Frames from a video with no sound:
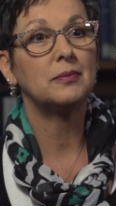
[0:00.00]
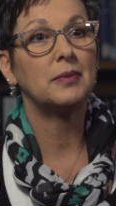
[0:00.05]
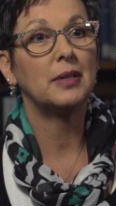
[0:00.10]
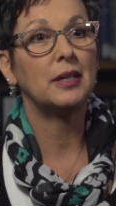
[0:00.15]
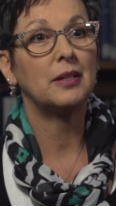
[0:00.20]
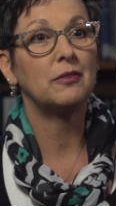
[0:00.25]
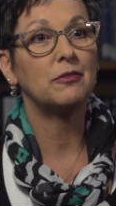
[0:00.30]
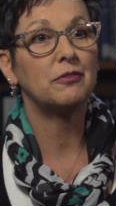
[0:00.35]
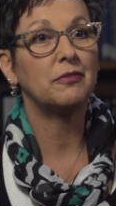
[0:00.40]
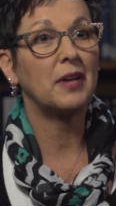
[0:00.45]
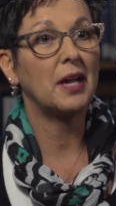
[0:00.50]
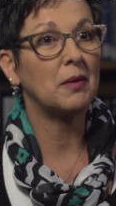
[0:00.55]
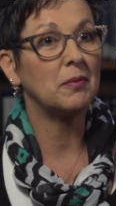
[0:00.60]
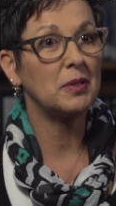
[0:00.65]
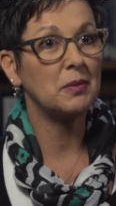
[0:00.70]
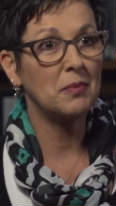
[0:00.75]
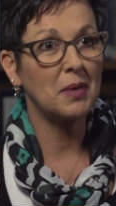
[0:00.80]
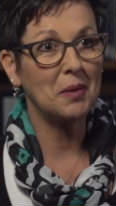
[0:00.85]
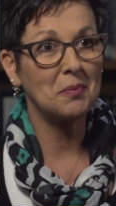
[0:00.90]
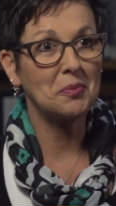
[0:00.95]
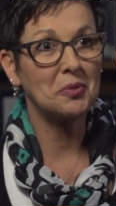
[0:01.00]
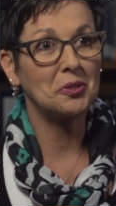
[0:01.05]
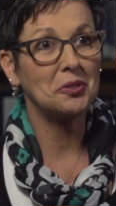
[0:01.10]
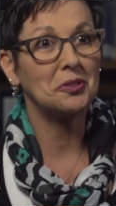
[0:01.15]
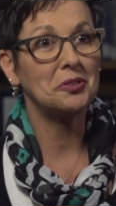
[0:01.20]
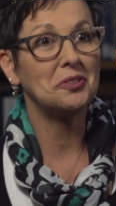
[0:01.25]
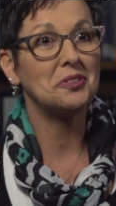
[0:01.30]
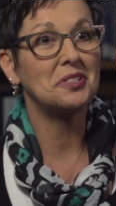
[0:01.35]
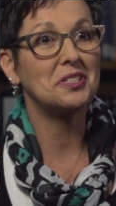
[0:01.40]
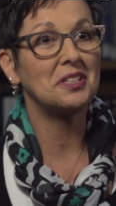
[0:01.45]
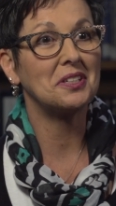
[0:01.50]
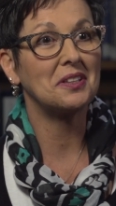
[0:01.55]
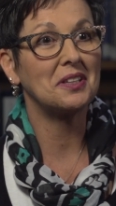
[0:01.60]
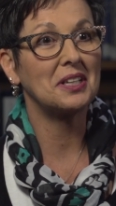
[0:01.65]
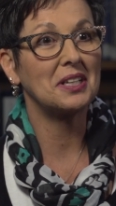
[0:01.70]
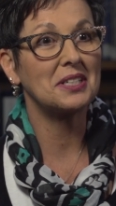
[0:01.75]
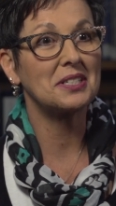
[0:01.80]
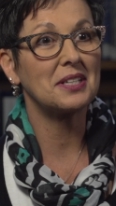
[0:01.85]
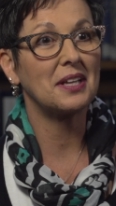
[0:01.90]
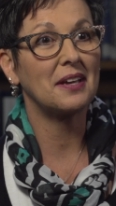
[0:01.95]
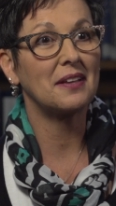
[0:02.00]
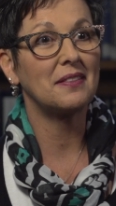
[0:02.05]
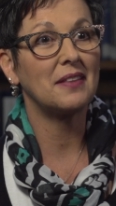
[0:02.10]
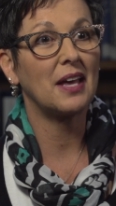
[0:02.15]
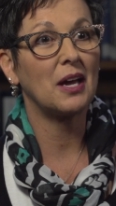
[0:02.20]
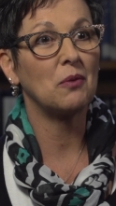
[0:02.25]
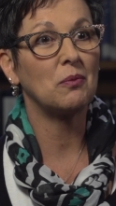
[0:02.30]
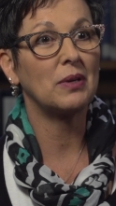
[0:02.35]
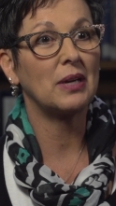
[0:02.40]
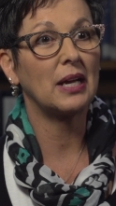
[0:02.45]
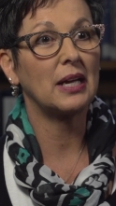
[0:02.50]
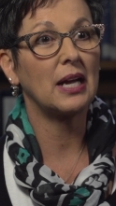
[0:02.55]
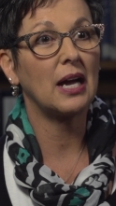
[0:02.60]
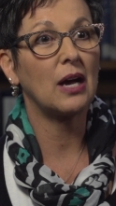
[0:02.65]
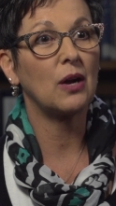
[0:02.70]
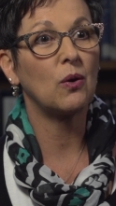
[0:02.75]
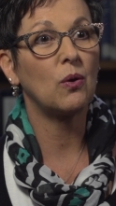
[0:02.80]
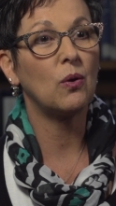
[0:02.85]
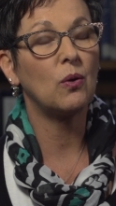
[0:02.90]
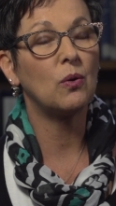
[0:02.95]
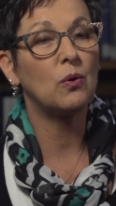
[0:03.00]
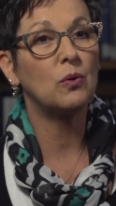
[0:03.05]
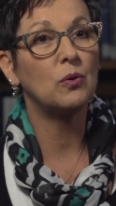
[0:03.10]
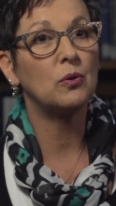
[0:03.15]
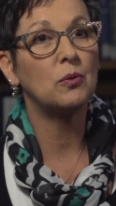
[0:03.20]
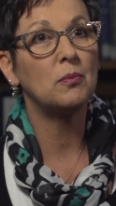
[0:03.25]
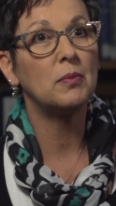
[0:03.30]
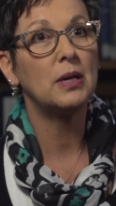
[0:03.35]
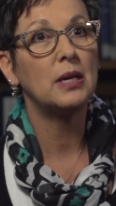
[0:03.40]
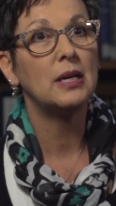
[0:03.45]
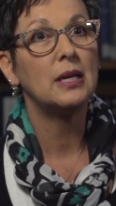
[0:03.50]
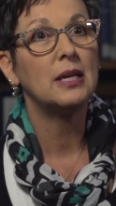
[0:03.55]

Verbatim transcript: and family members and things like that when I got home.